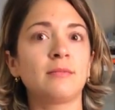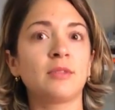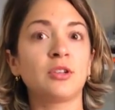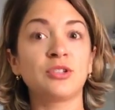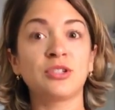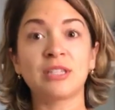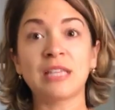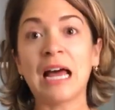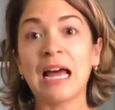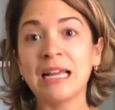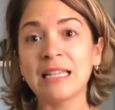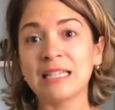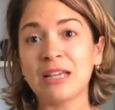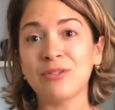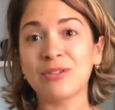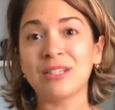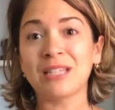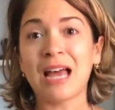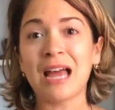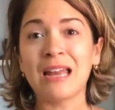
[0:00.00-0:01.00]
There's signs
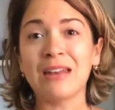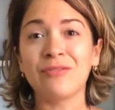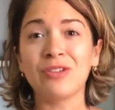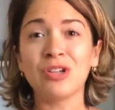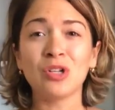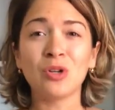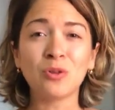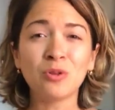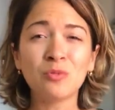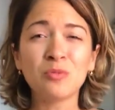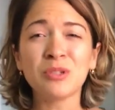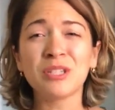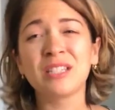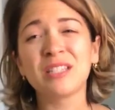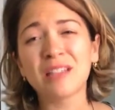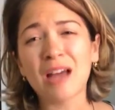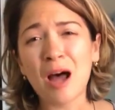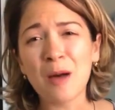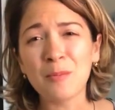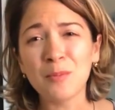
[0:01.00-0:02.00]
outside of it. No one will
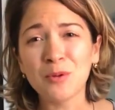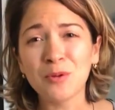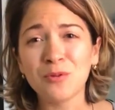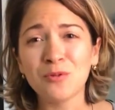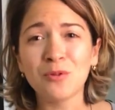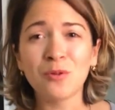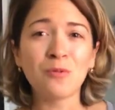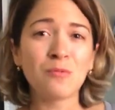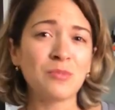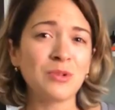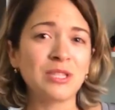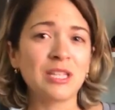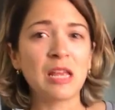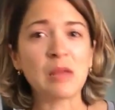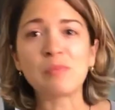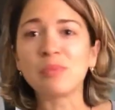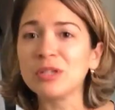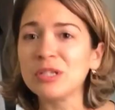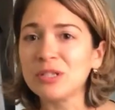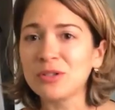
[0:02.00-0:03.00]
stop you. No one will
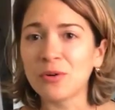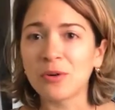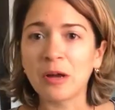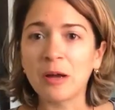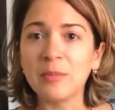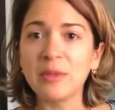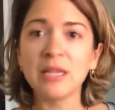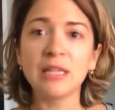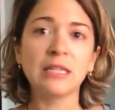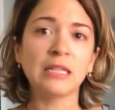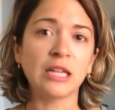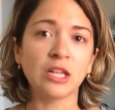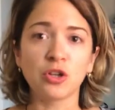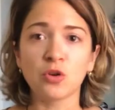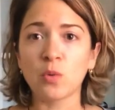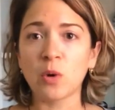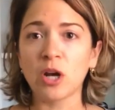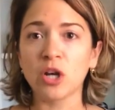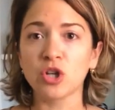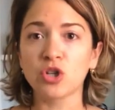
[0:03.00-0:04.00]
say, please don't come in like
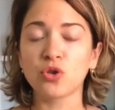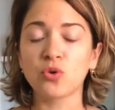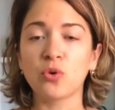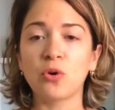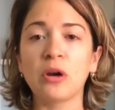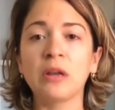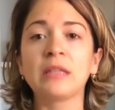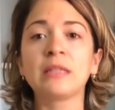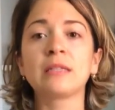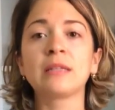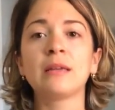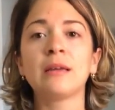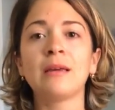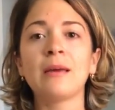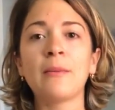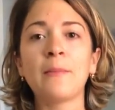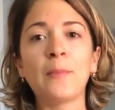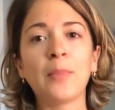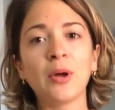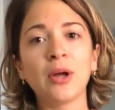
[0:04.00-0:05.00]
you're wearing shorts.
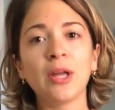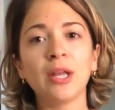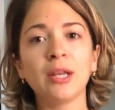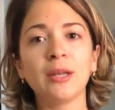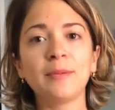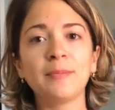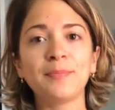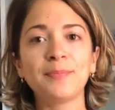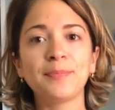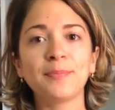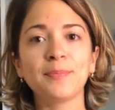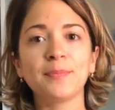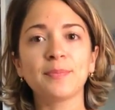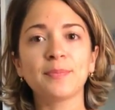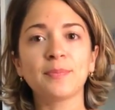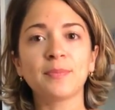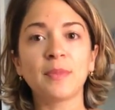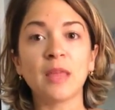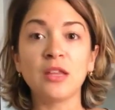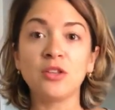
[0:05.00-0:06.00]
But
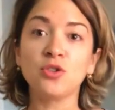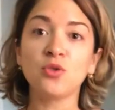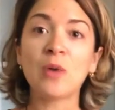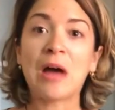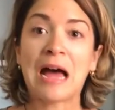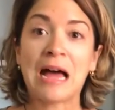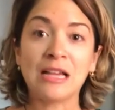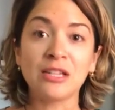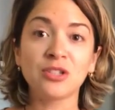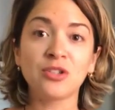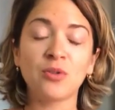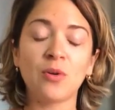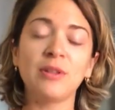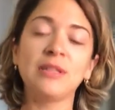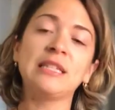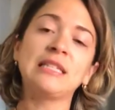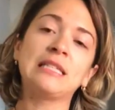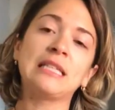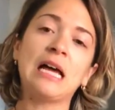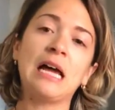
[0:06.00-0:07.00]
they do ask you on
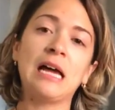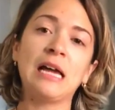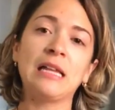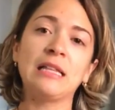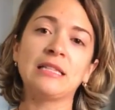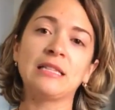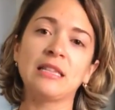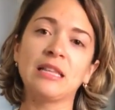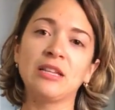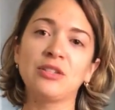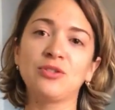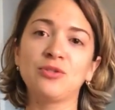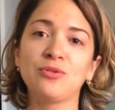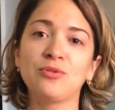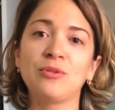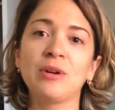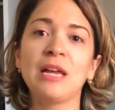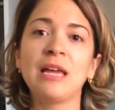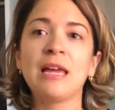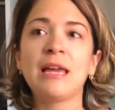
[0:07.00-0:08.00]
these signs, and they
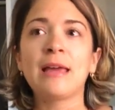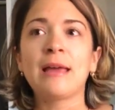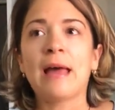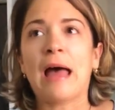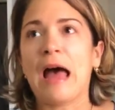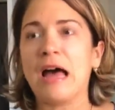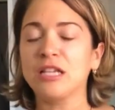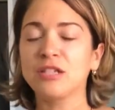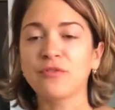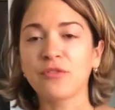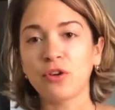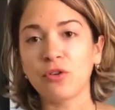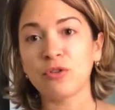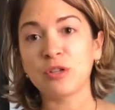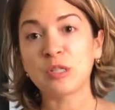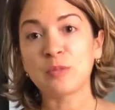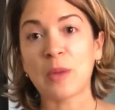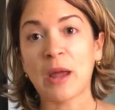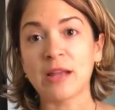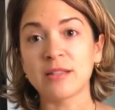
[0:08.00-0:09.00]
do ask for your
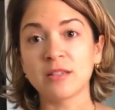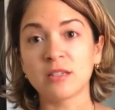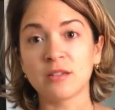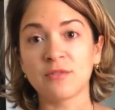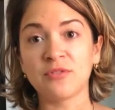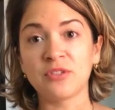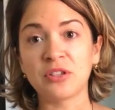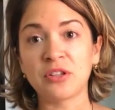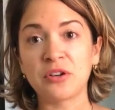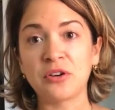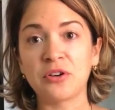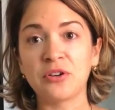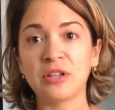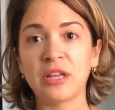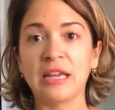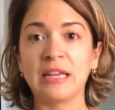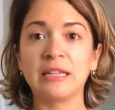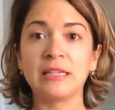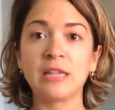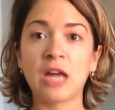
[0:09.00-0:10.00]
respect as a visitor,
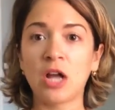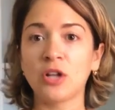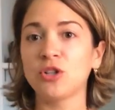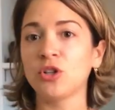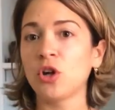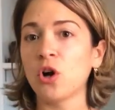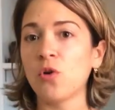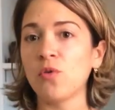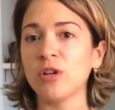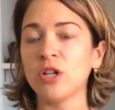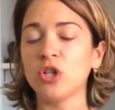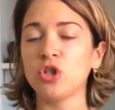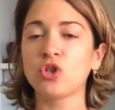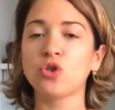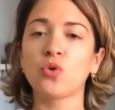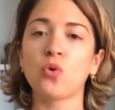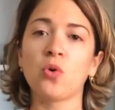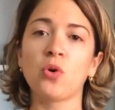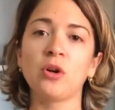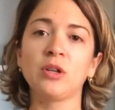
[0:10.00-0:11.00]
like not to go in
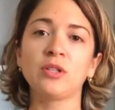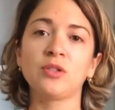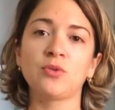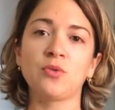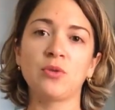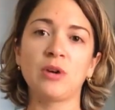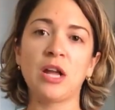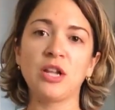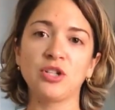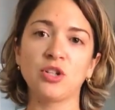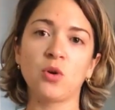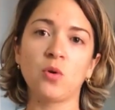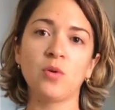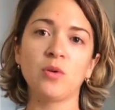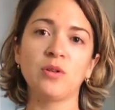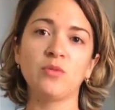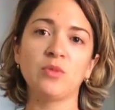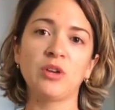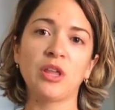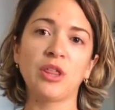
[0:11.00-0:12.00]
shorts or not to
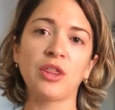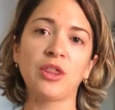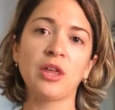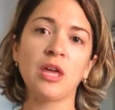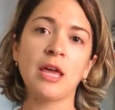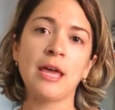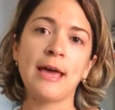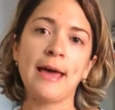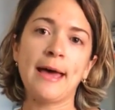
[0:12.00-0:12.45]
go in with